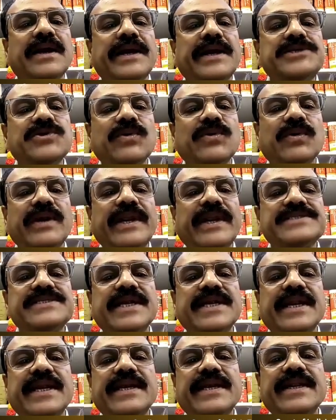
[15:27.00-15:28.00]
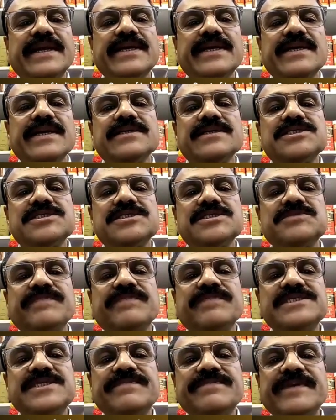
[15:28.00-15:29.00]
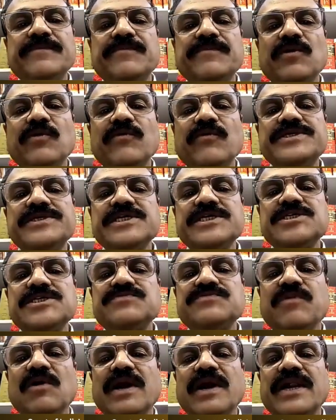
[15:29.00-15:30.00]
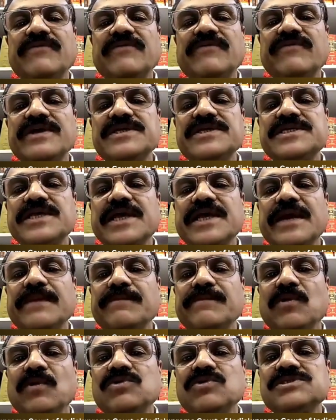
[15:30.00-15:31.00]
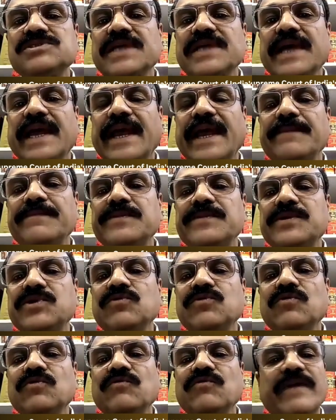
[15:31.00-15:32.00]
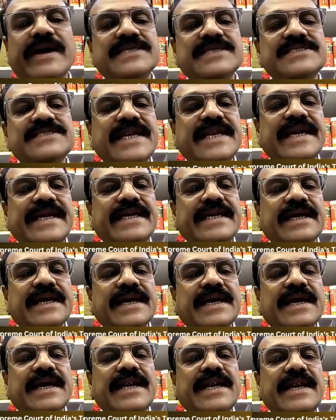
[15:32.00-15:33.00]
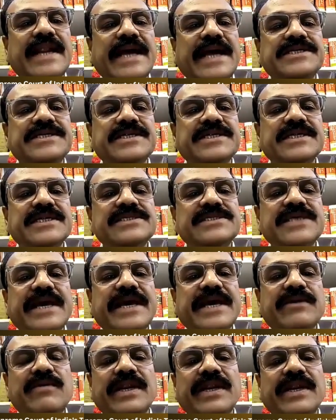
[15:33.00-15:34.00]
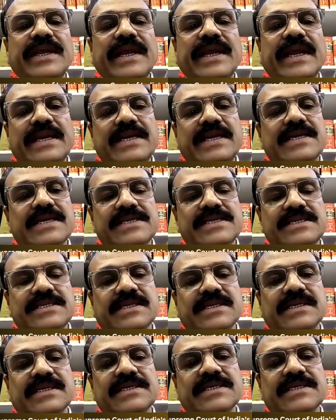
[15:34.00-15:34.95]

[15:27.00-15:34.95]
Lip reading: Ratio decidendi, specific provisions for defense imports aim to facilitate national security interest.